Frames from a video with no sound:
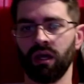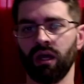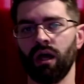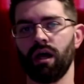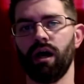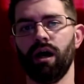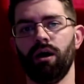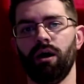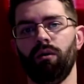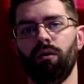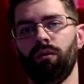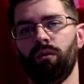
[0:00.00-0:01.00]

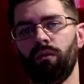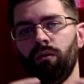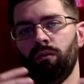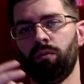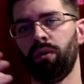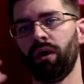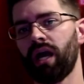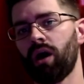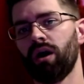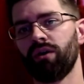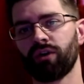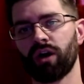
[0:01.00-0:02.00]
But
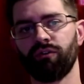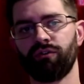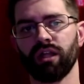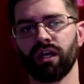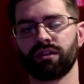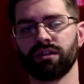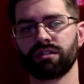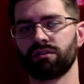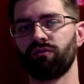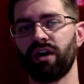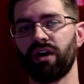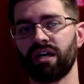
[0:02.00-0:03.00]
however, I feel like this is
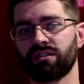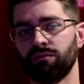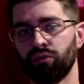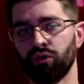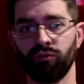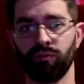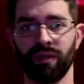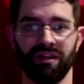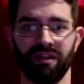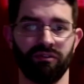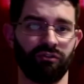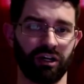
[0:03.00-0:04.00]
a vast improvement
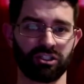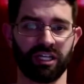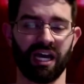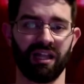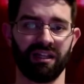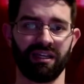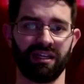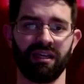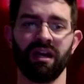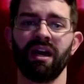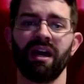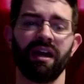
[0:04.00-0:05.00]
in functionality
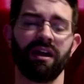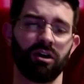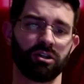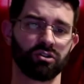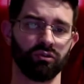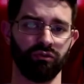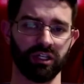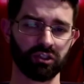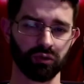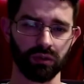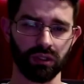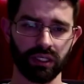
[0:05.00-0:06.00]
and also
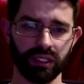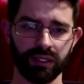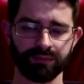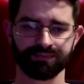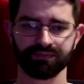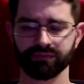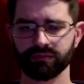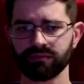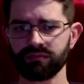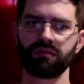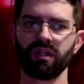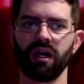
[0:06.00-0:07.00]
visually.
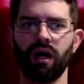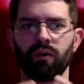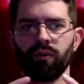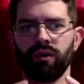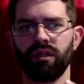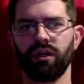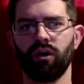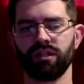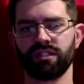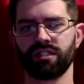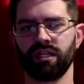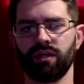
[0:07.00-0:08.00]
I really only
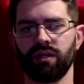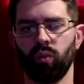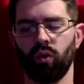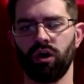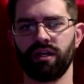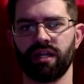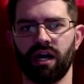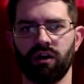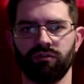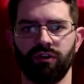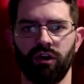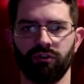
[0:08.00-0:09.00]
see one
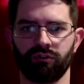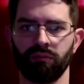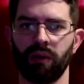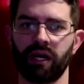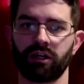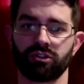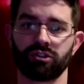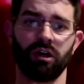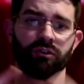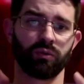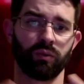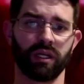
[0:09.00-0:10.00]
downfall for
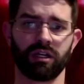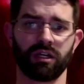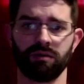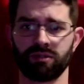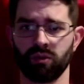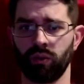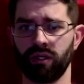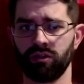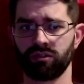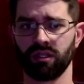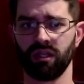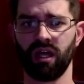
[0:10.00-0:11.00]
Microsoft when it comes to
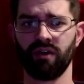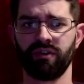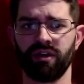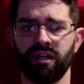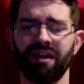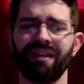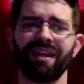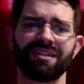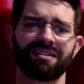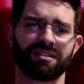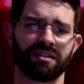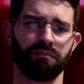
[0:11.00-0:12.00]
Windows 11, and that's
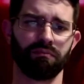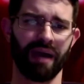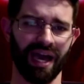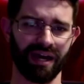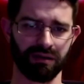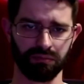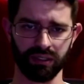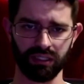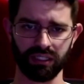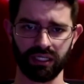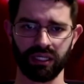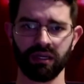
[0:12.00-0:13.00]
its
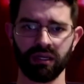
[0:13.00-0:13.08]
compatibility.